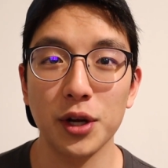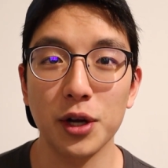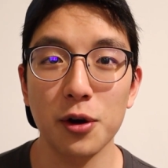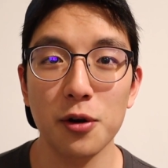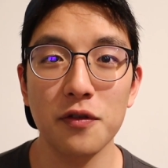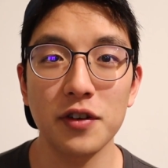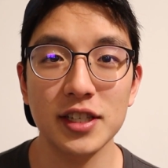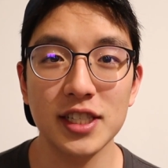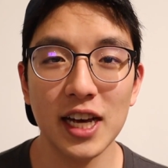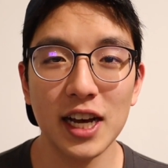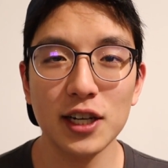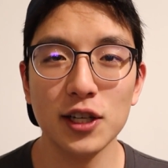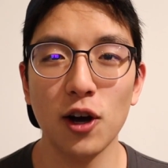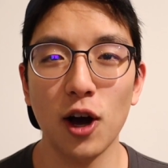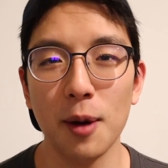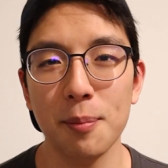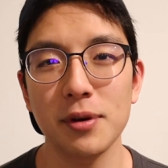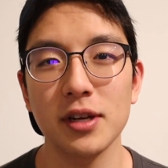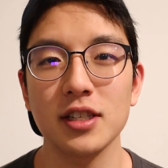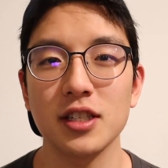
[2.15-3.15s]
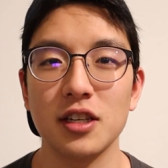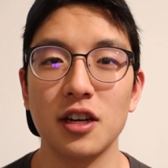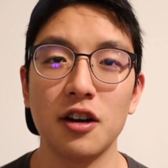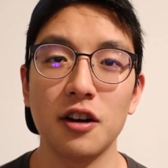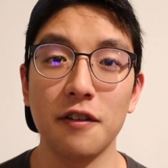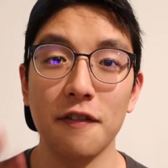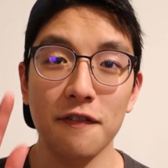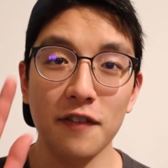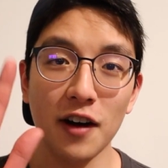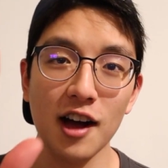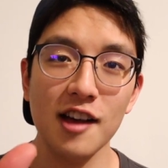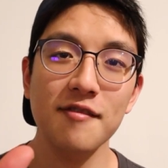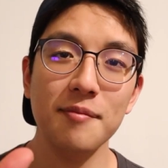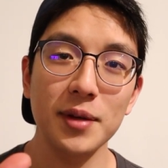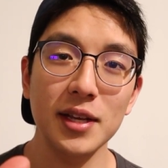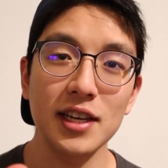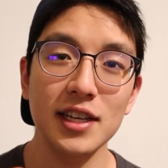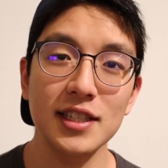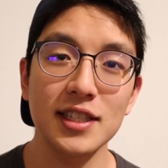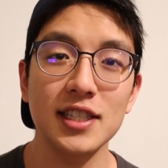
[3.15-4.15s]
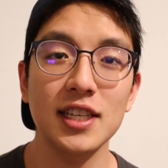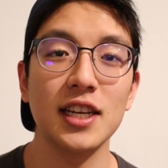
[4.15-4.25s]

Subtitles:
go over tech topics in under 5 minutes